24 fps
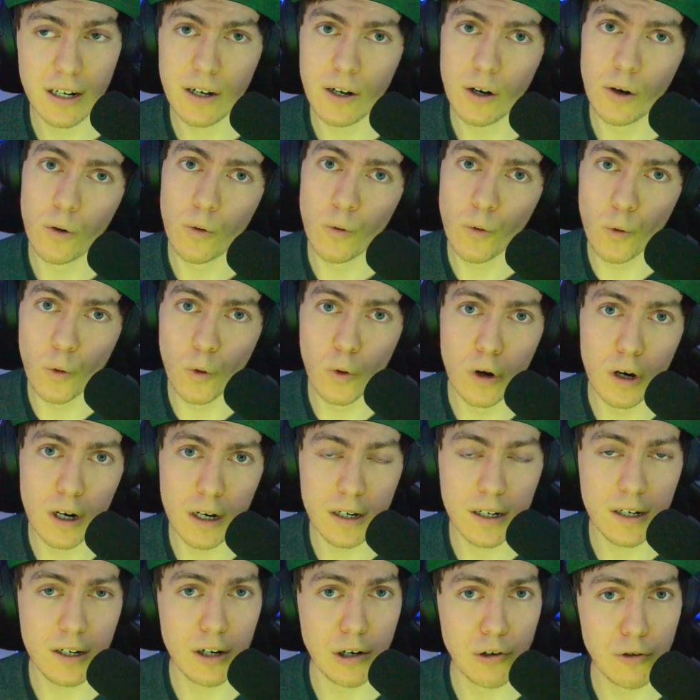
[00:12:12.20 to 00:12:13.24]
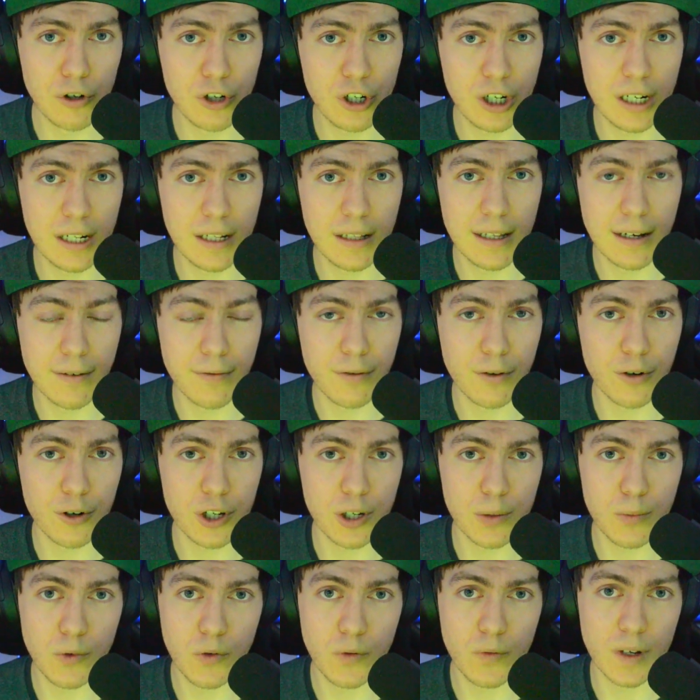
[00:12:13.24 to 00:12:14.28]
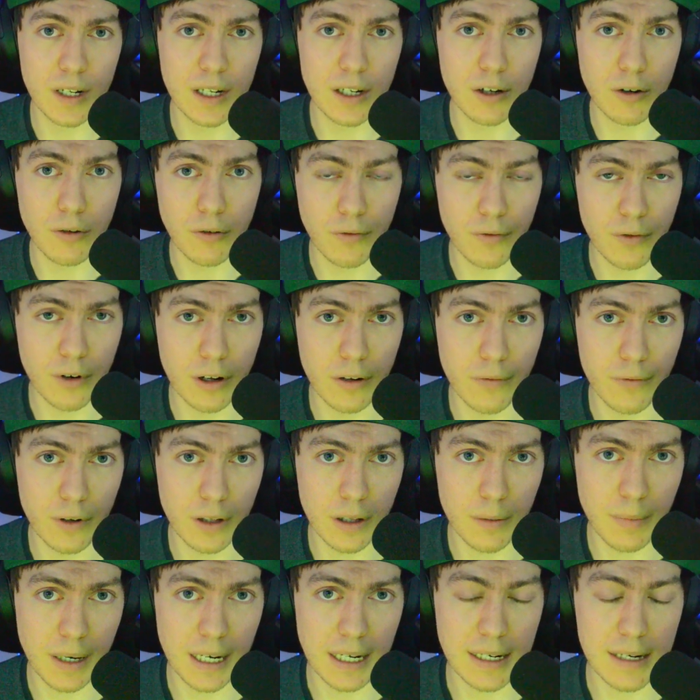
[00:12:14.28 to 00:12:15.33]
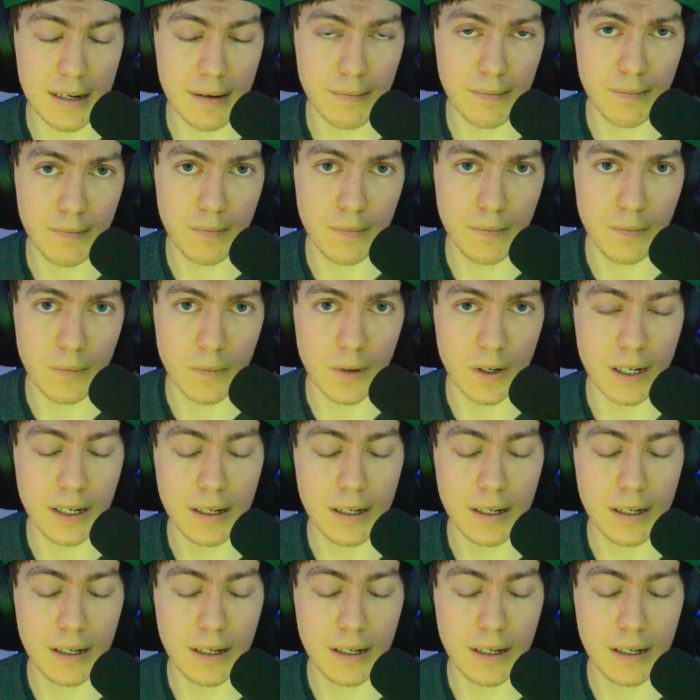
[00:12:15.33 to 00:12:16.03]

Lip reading: or don't shield their first move and don't fall for the bait, right?